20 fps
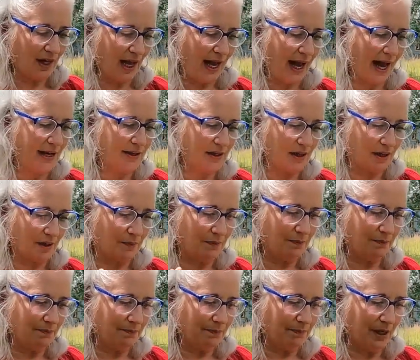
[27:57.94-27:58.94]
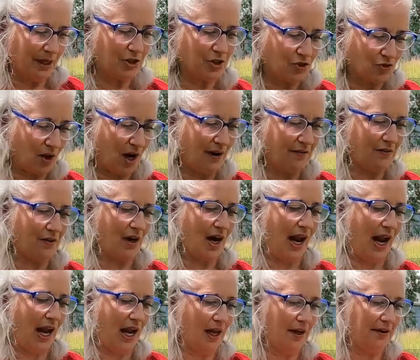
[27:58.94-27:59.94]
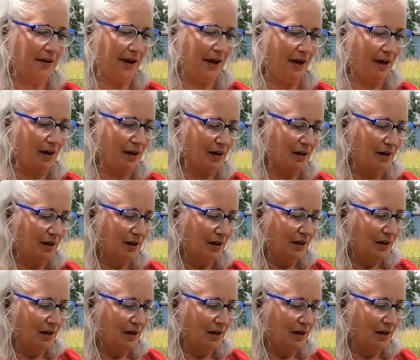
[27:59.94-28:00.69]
and a bus driver and a